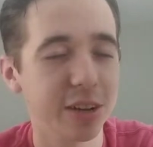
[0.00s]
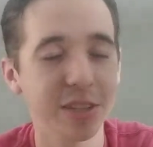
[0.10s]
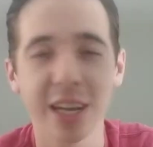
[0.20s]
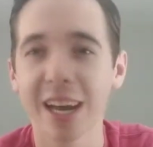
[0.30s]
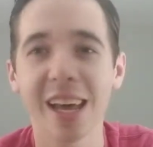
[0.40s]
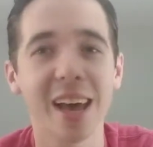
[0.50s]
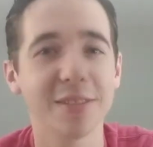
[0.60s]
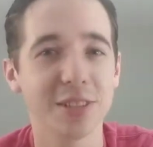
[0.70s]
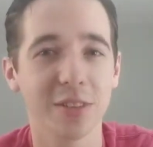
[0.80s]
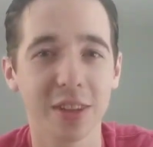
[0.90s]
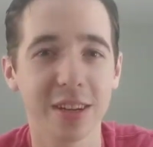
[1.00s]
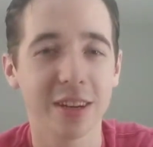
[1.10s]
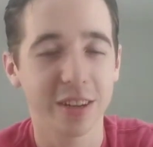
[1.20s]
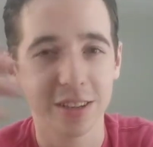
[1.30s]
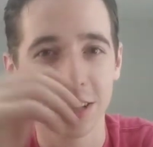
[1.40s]
know, you gotta have something
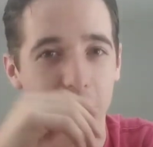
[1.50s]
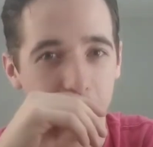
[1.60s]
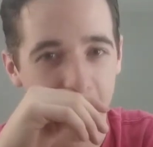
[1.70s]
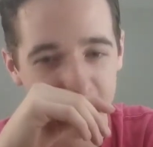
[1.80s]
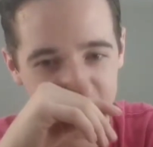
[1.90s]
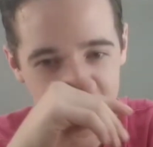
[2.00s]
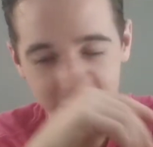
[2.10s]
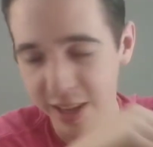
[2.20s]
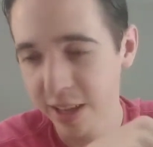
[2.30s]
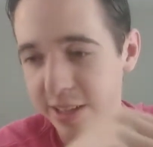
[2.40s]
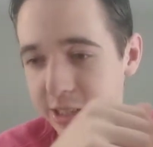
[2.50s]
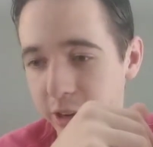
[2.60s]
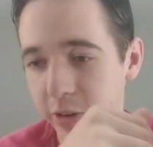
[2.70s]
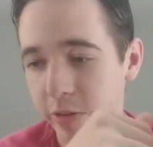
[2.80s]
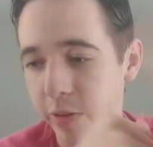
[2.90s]
to go after.
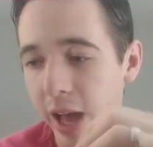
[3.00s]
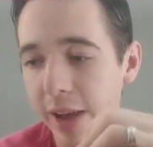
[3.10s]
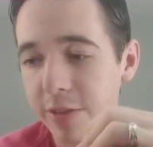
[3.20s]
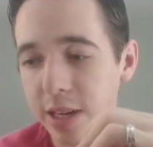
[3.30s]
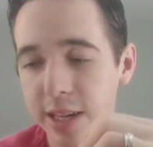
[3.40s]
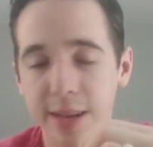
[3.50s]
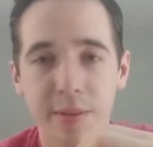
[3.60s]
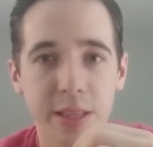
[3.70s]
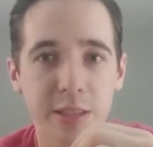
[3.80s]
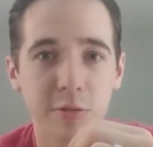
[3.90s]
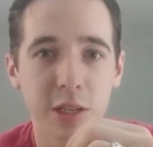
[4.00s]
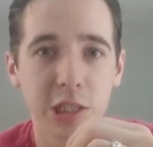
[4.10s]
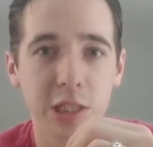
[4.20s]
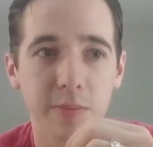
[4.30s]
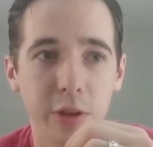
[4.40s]
So what I really like about this
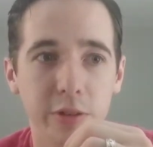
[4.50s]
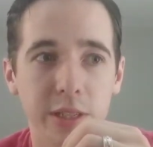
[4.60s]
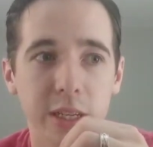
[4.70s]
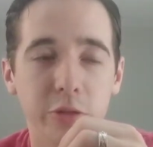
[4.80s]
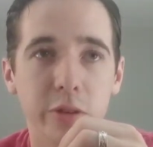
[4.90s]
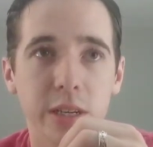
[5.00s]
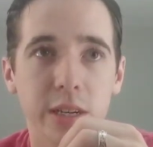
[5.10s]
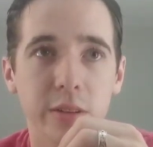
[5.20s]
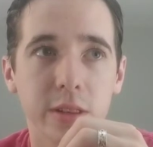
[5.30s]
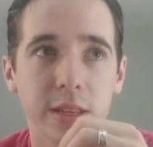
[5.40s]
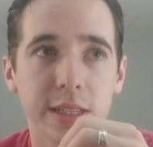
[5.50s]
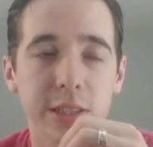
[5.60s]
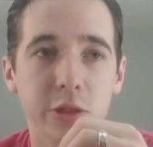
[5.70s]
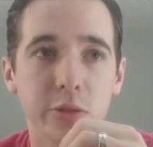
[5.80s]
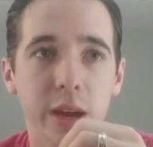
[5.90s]
relationship, though, is that you can tell that these
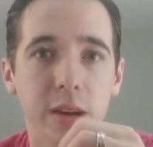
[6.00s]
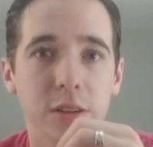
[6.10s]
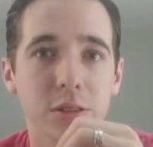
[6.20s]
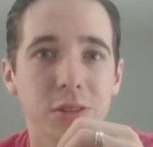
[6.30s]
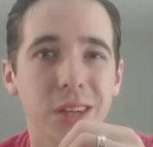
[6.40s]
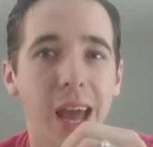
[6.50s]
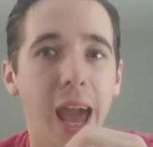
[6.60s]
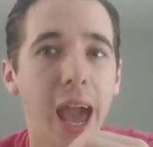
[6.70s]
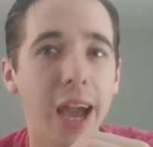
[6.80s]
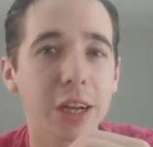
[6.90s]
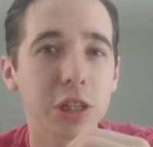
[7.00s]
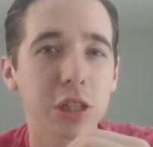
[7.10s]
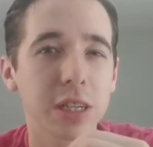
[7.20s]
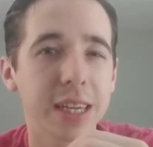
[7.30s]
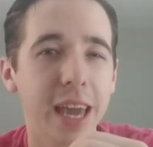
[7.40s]
two characters
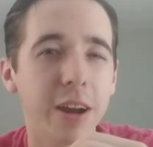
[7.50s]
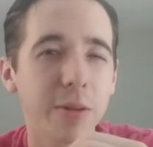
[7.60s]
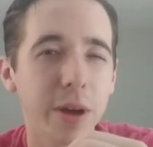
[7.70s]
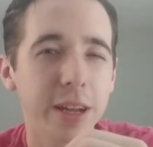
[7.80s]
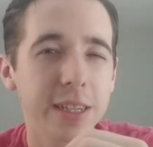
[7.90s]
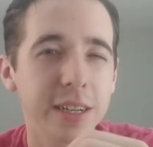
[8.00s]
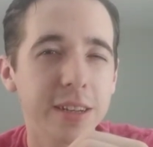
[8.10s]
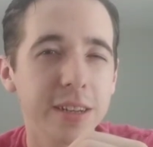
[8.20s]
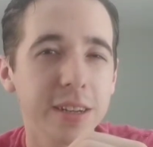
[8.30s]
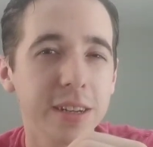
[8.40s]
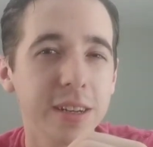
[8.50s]
actually care about each other.